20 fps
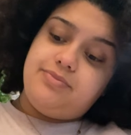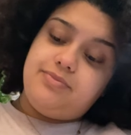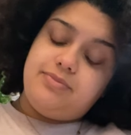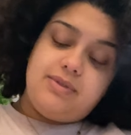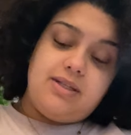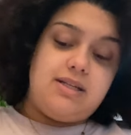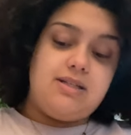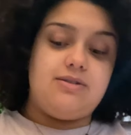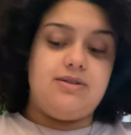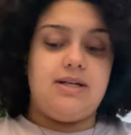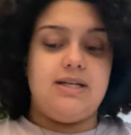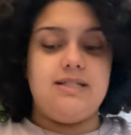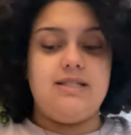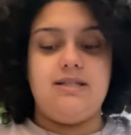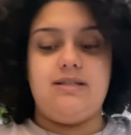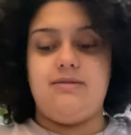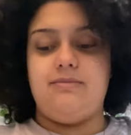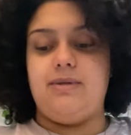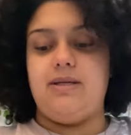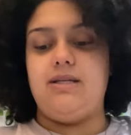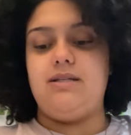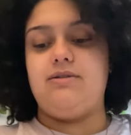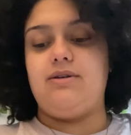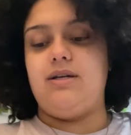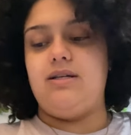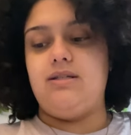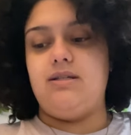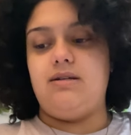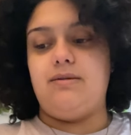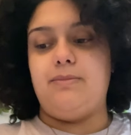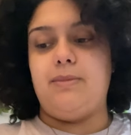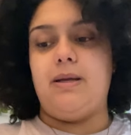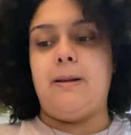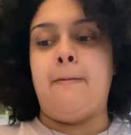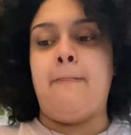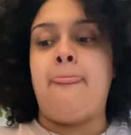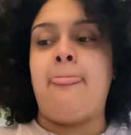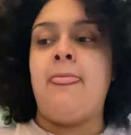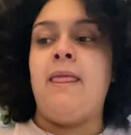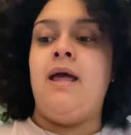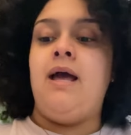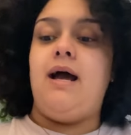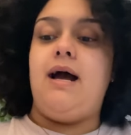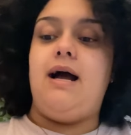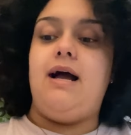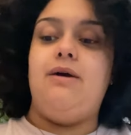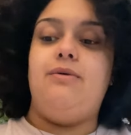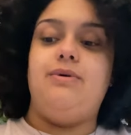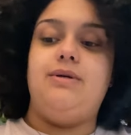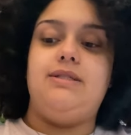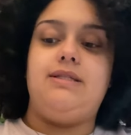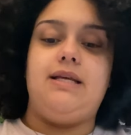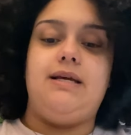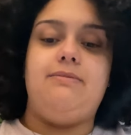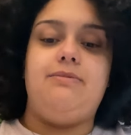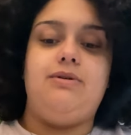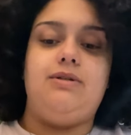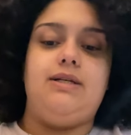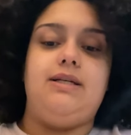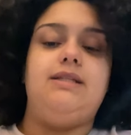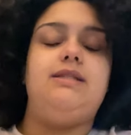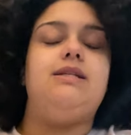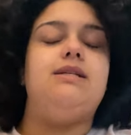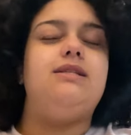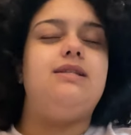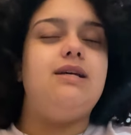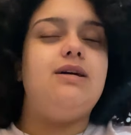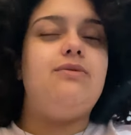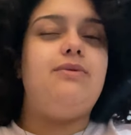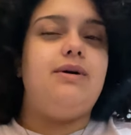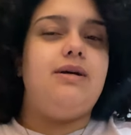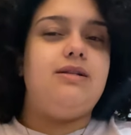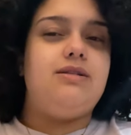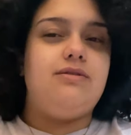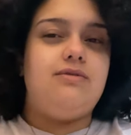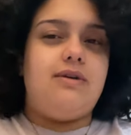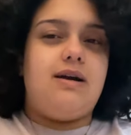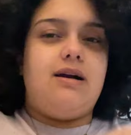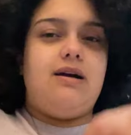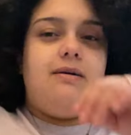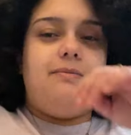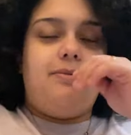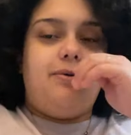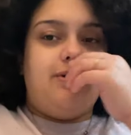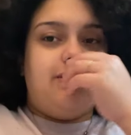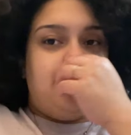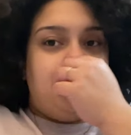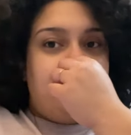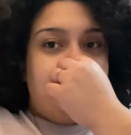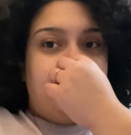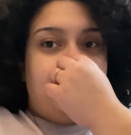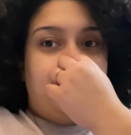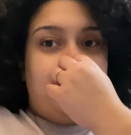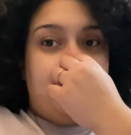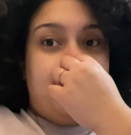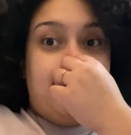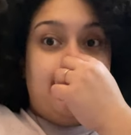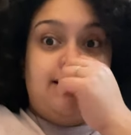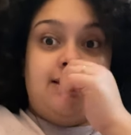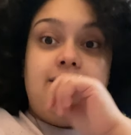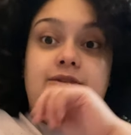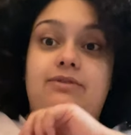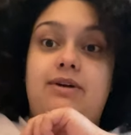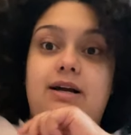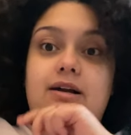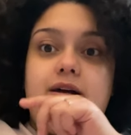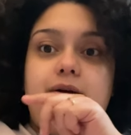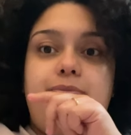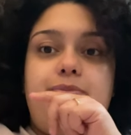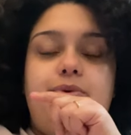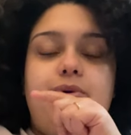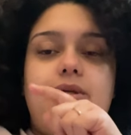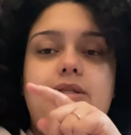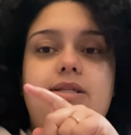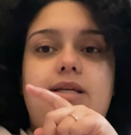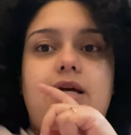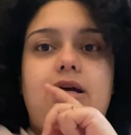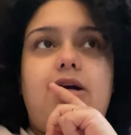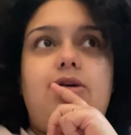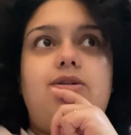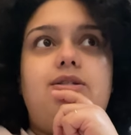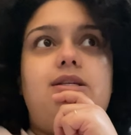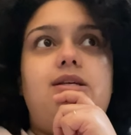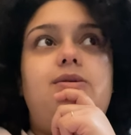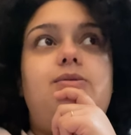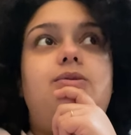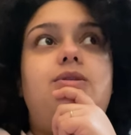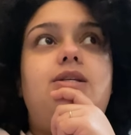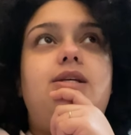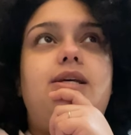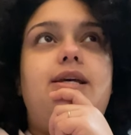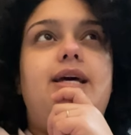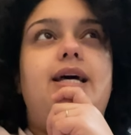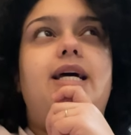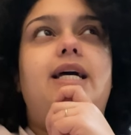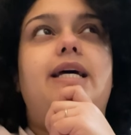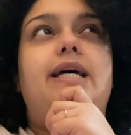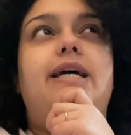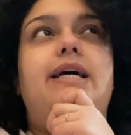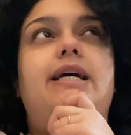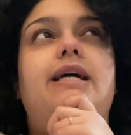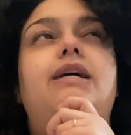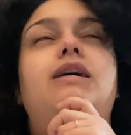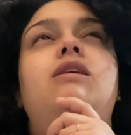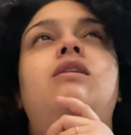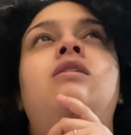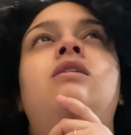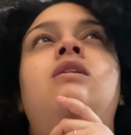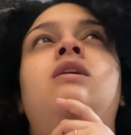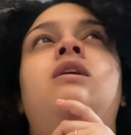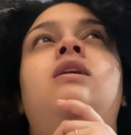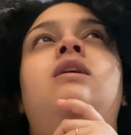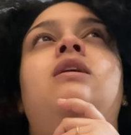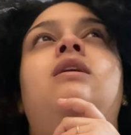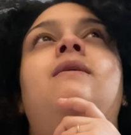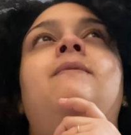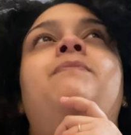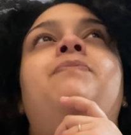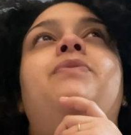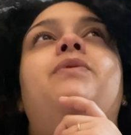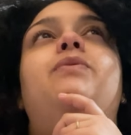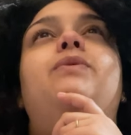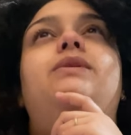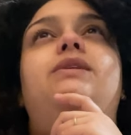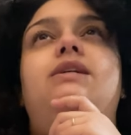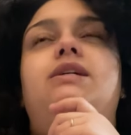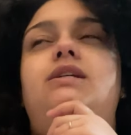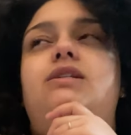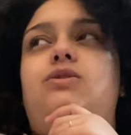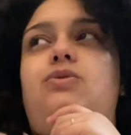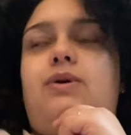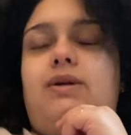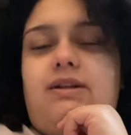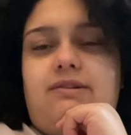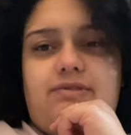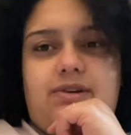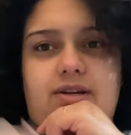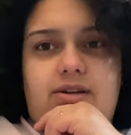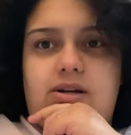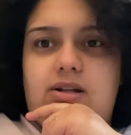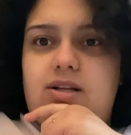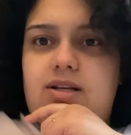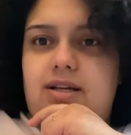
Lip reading: it's crazy to me. I was able, it does take a while to rack up points, but when I did rack up points, I was able to get a We did a $25